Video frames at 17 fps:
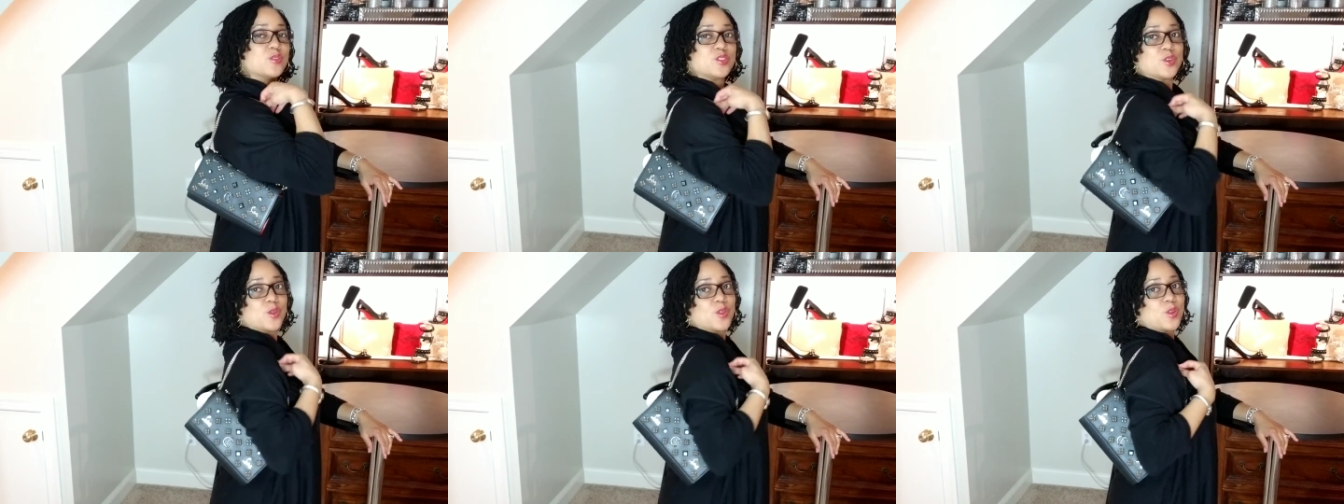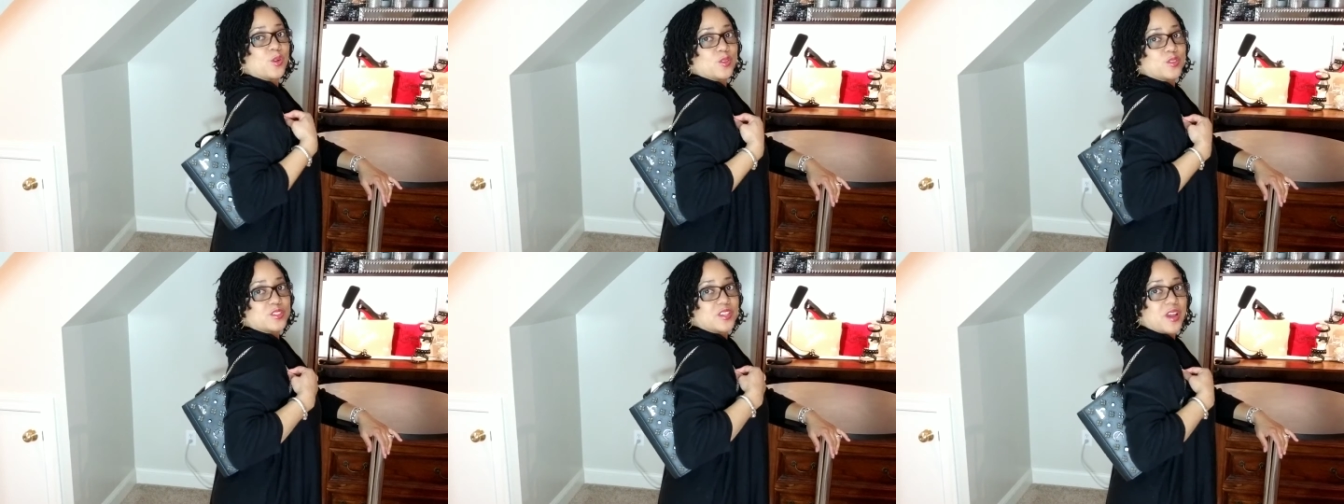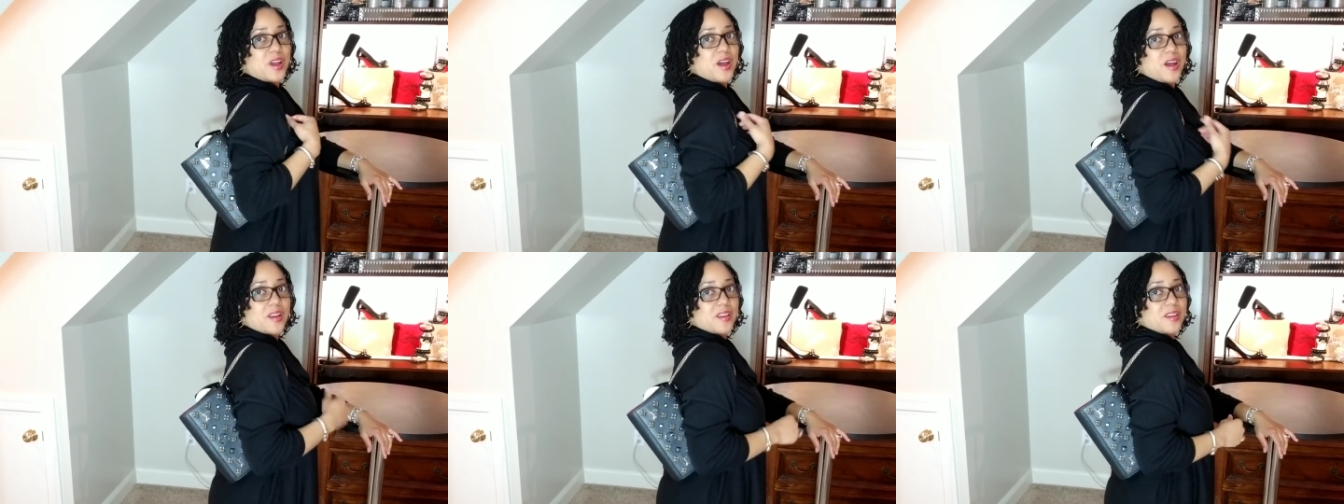Do a little
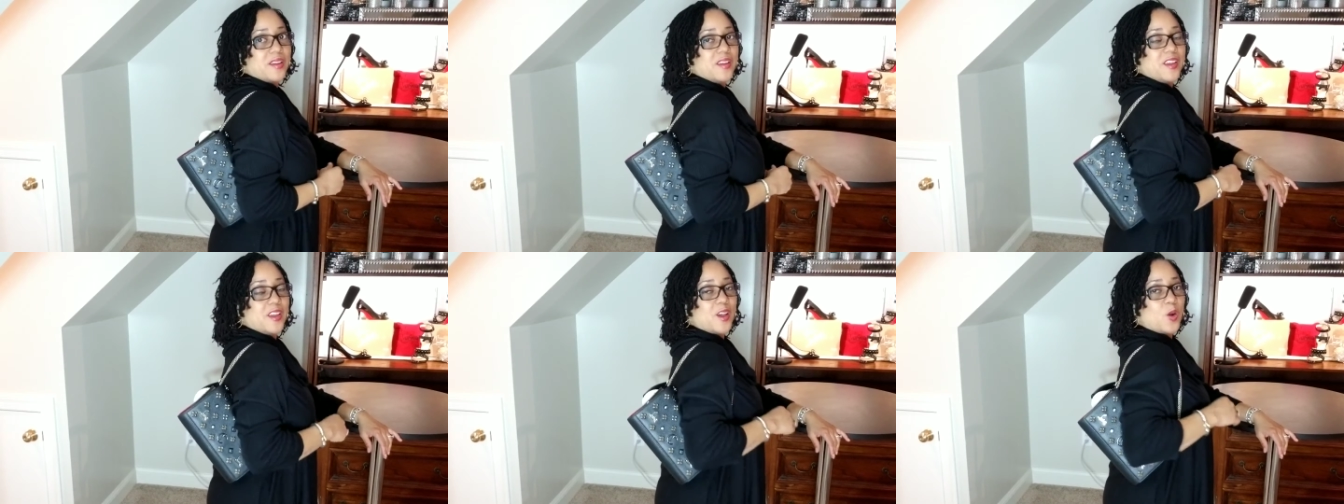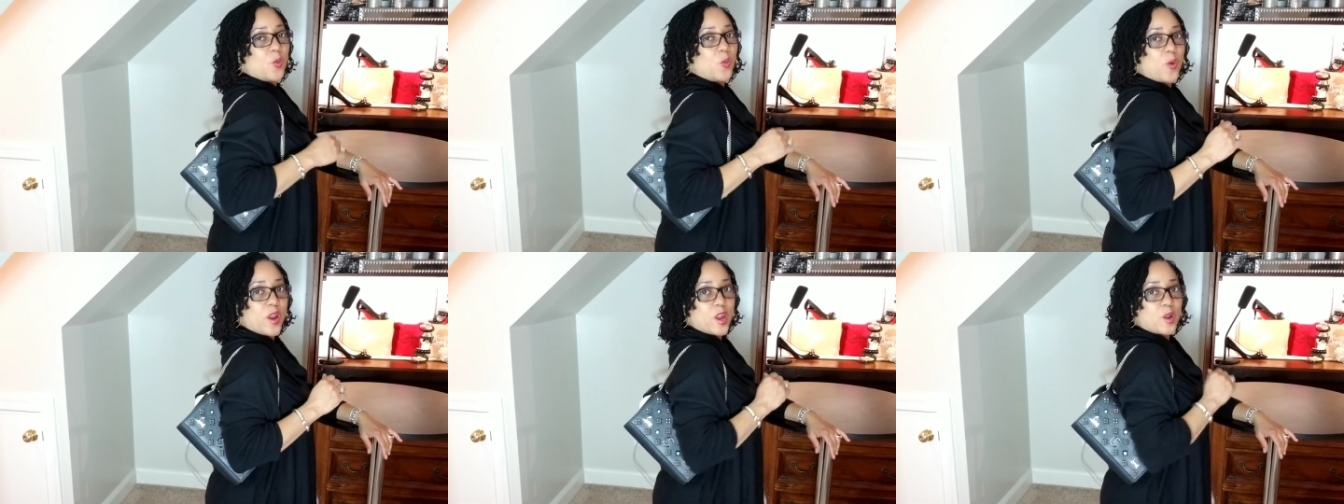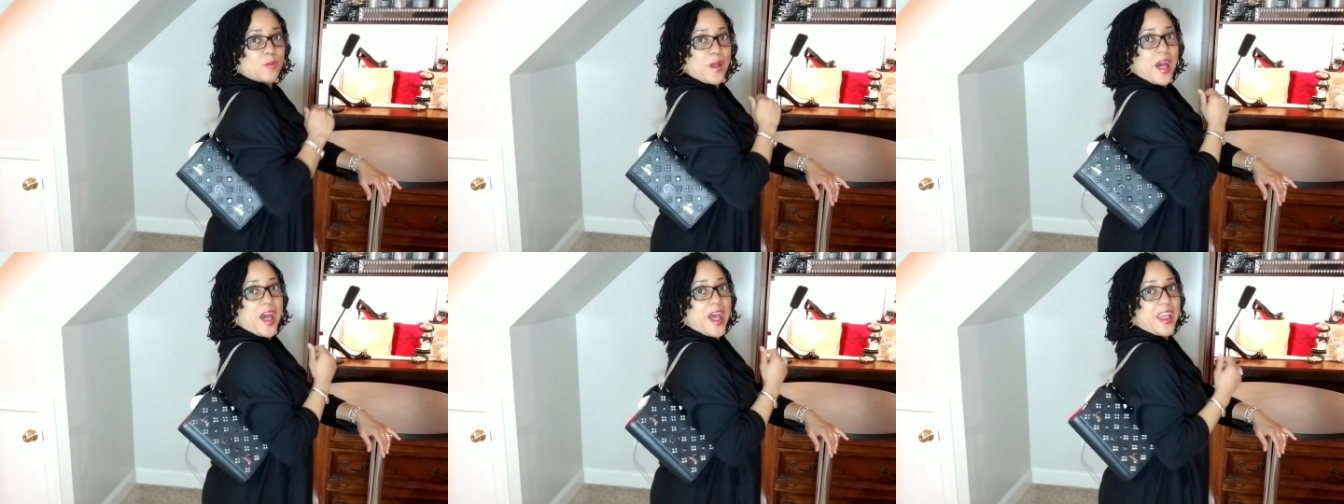tuck wear it
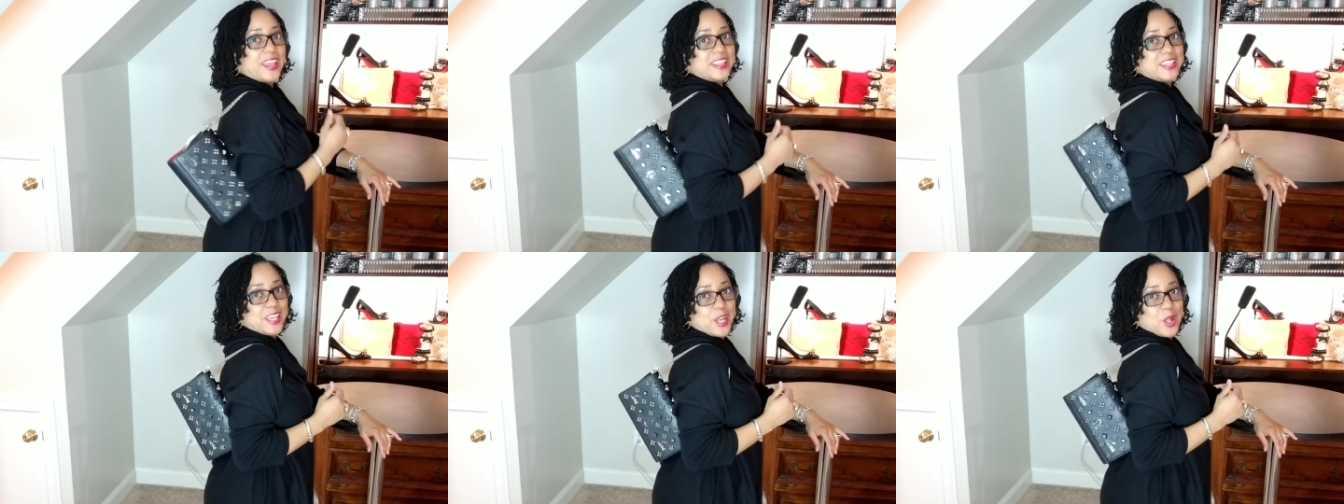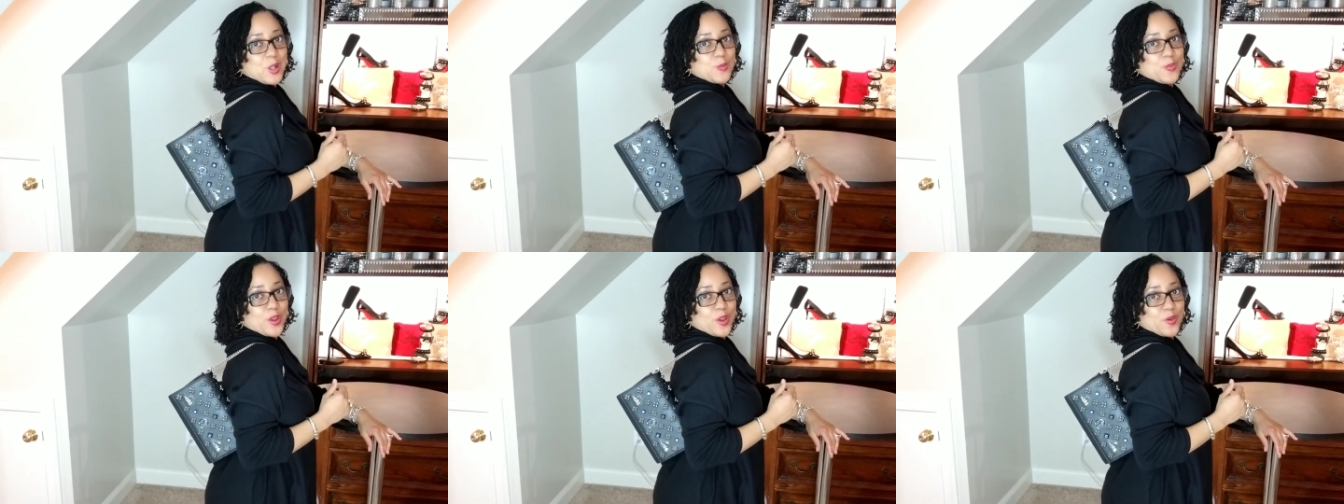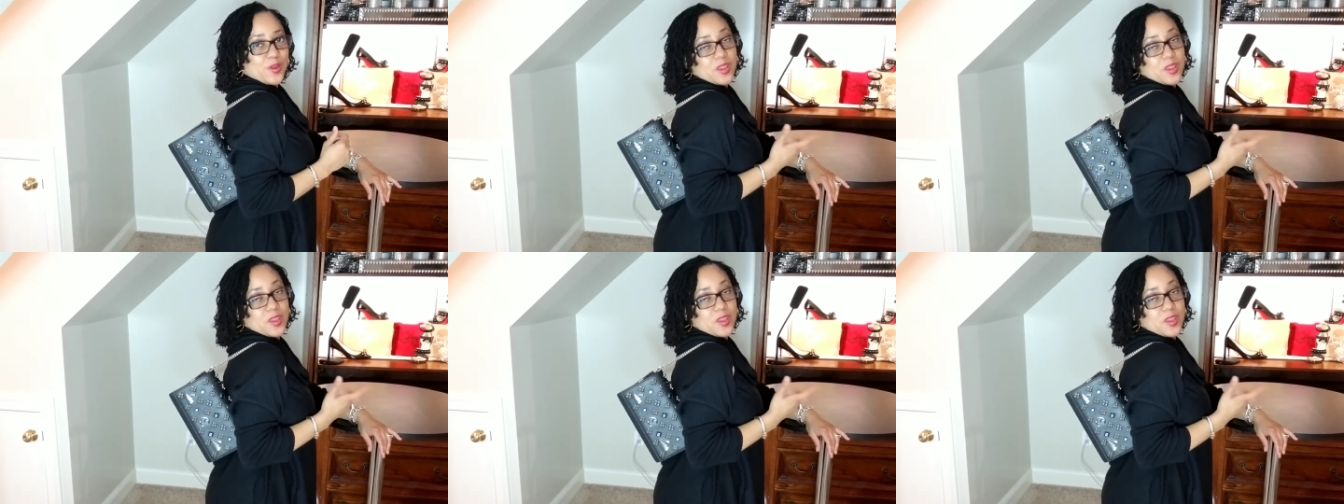behind the elbow